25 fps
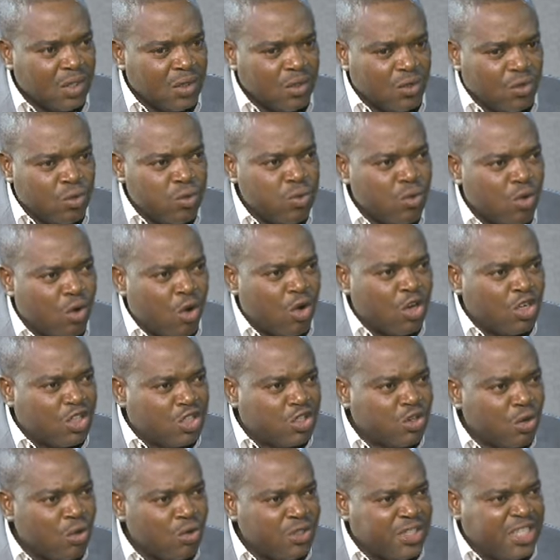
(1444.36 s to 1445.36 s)
to
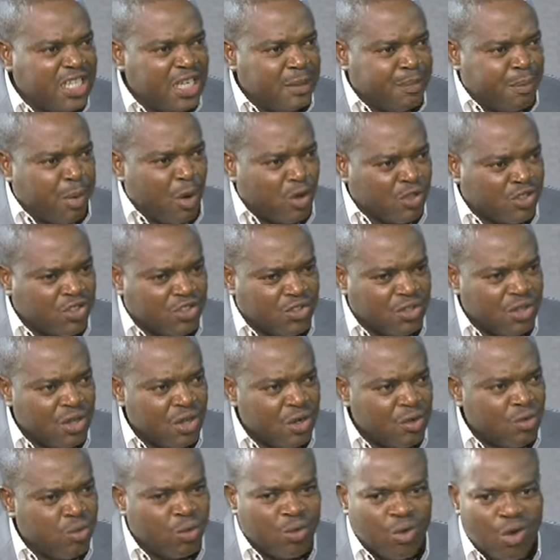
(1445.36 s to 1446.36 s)
control seaports,
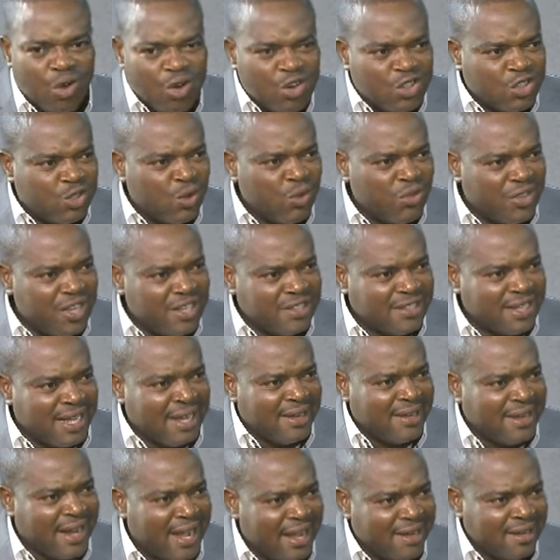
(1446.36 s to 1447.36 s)
to control this
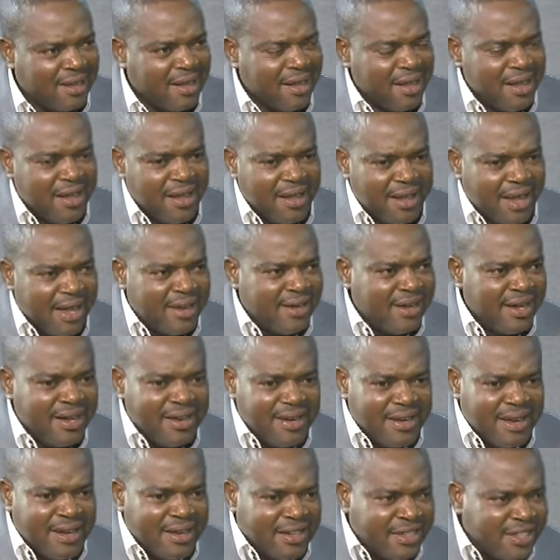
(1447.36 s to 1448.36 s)
and that. And
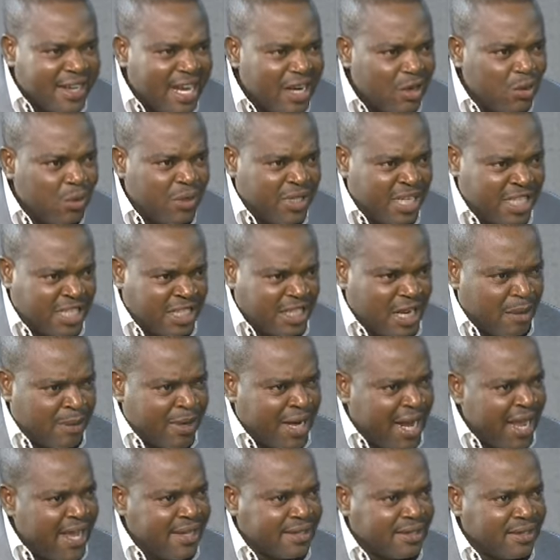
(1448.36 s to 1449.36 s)
then they try to
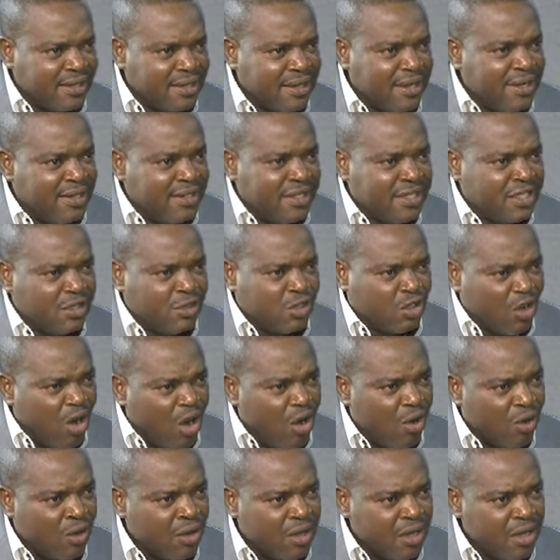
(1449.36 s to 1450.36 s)
destabilize. It is
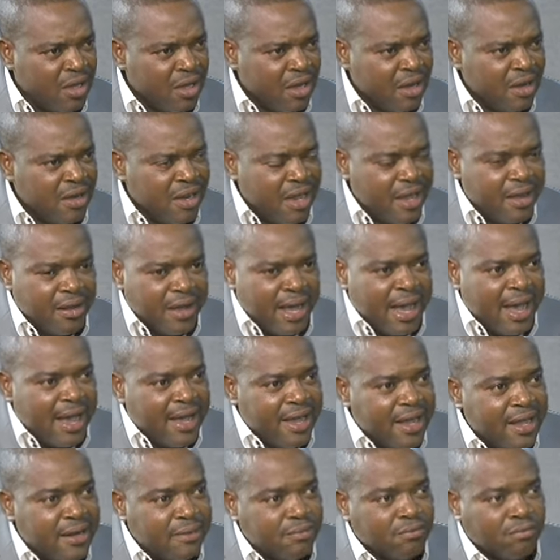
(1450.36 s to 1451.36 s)
wrong. They are
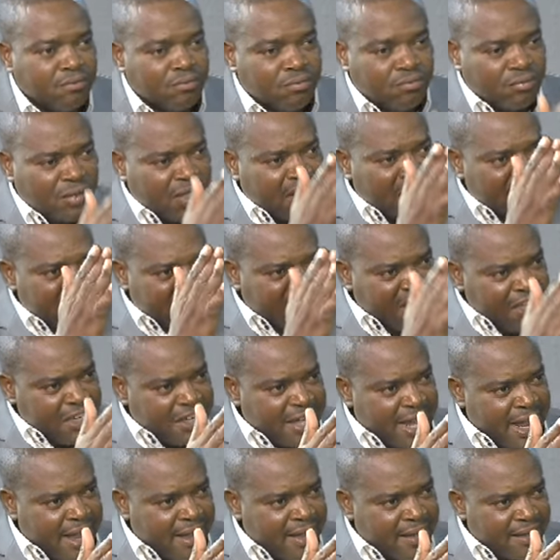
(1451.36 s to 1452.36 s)
in
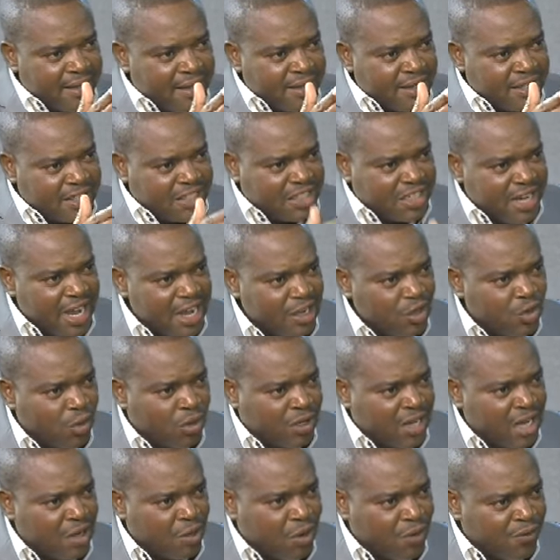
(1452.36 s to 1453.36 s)
Syria, trying to
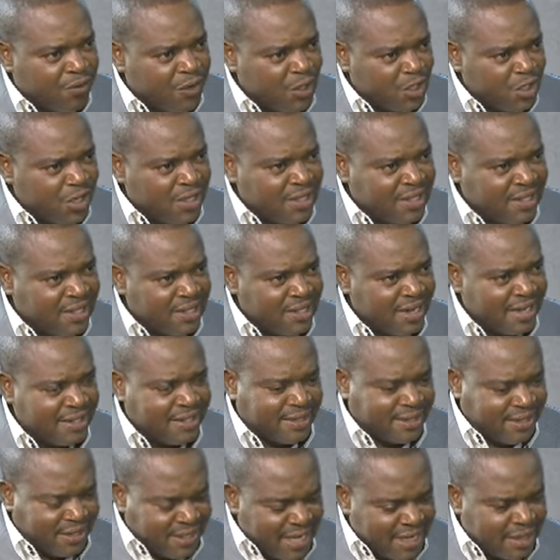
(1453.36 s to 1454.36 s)
create confusion in Syria,
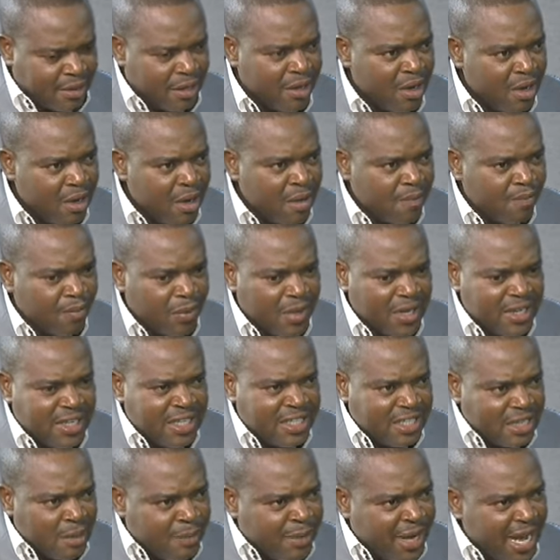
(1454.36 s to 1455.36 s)
set,
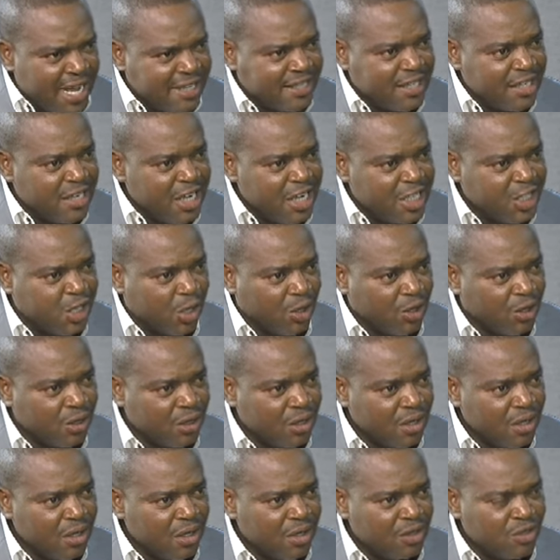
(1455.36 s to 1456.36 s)
destabilize the nation.
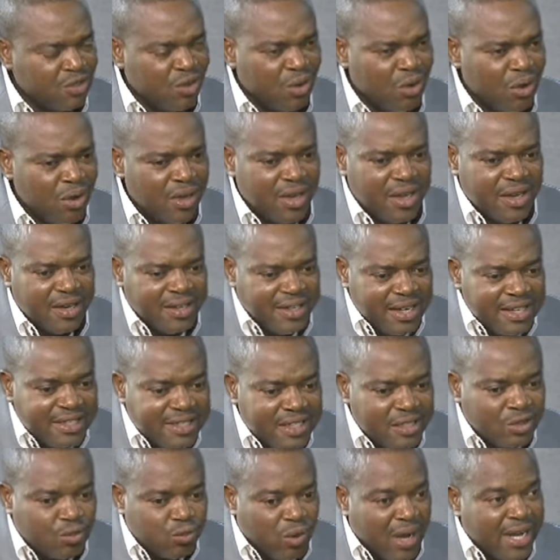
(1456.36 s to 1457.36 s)
So this
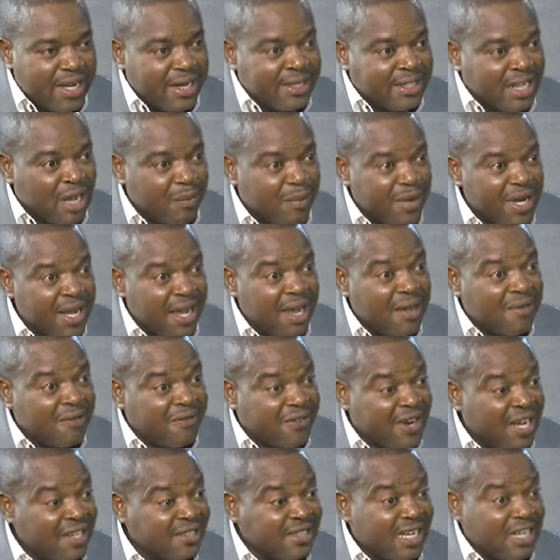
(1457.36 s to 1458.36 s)
is what is happening, and
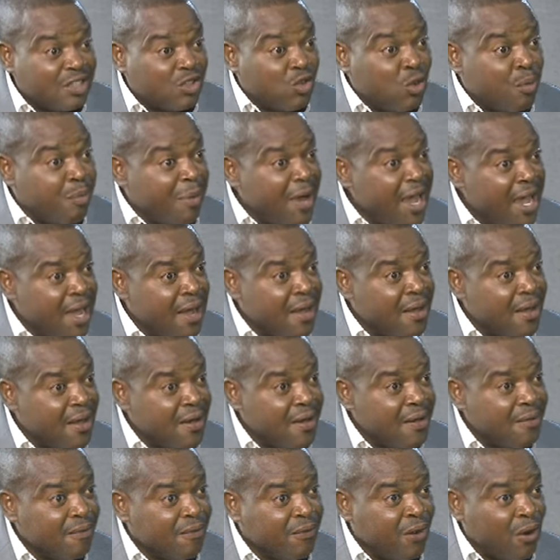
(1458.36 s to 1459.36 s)
France has to pay
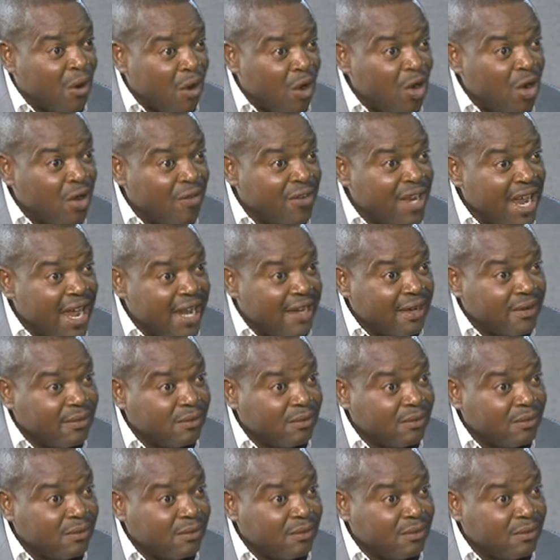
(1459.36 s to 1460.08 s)
for all of that.